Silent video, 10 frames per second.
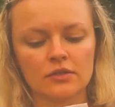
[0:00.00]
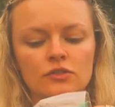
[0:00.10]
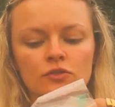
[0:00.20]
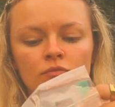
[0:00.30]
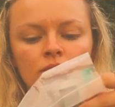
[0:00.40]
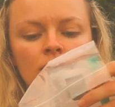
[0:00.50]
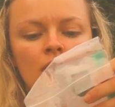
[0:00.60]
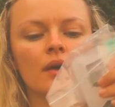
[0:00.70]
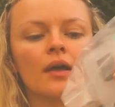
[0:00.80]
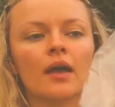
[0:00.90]
some
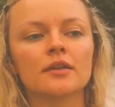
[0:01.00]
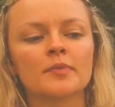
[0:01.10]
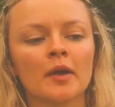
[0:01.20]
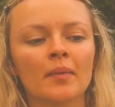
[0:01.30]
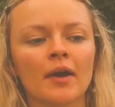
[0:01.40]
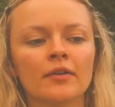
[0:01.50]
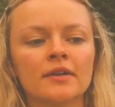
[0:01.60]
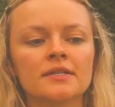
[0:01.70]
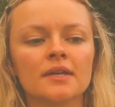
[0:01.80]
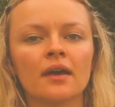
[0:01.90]
spare
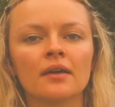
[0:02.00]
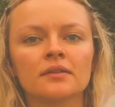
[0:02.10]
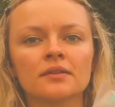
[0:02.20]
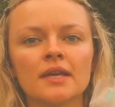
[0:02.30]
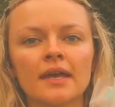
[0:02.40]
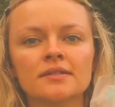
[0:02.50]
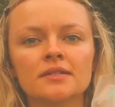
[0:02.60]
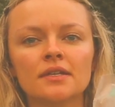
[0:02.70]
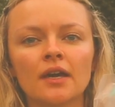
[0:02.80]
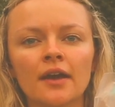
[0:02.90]
batteries and
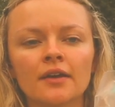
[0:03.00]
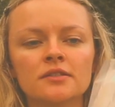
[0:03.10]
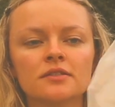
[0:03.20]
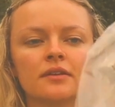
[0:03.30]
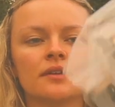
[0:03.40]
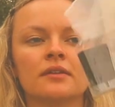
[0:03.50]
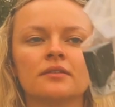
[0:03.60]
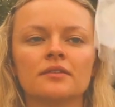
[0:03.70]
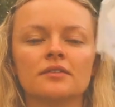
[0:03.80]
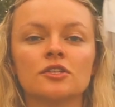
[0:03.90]
SD cards
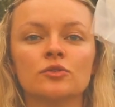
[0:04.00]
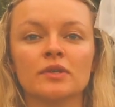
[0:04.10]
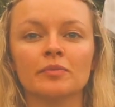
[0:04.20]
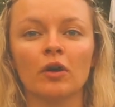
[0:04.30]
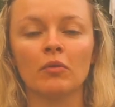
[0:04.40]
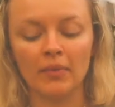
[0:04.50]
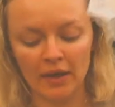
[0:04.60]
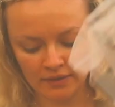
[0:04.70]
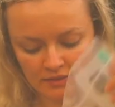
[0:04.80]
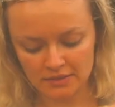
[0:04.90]
in 2 Ziploc
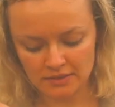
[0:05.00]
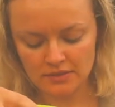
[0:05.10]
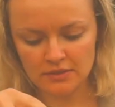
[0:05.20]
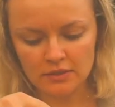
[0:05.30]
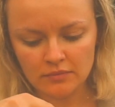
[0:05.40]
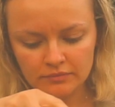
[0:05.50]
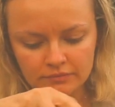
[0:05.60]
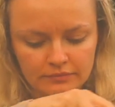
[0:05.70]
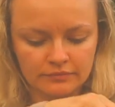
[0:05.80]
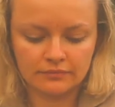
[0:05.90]
bags.
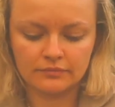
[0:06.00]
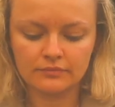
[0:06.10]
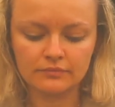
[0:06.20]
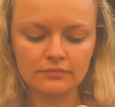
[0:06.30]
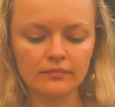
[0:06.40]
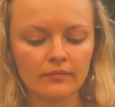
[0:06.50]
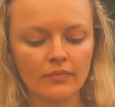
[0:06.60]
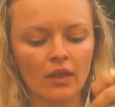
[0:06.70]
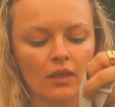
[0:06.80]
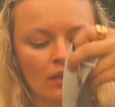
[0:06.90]

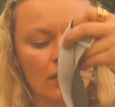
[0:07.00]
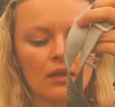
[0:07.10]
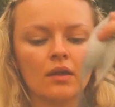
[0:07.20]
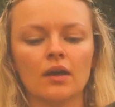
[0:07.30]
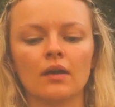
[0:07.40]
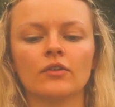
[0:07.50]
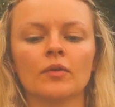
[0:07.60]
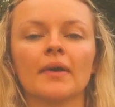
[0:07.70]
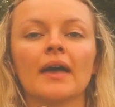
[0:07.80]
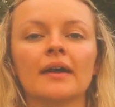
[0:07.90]
I've
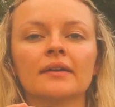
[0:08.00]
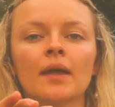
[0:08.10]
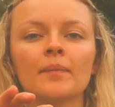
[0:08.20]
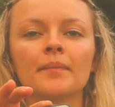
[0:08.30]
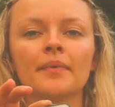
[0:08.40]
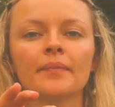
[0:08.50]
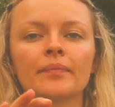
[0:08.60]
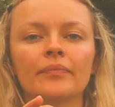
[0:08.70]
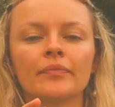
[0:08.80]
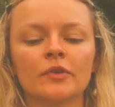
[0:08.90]
got my headlamp,
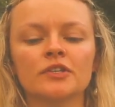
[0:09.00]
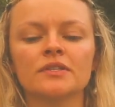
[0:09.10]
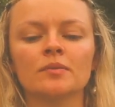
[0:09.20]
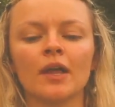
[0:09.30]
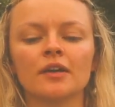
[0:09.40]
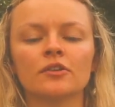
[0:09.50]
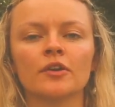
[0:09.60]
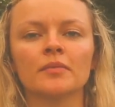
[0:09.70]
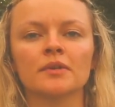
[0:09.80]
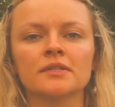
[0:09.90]
which is a black
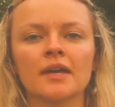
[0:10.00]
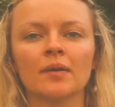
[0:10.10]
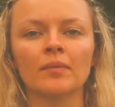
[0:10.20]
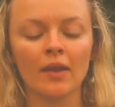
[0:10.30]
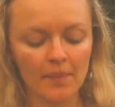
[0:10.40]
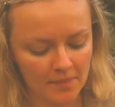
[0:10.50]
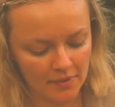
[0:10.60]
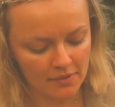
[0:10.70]
diamond headlamp.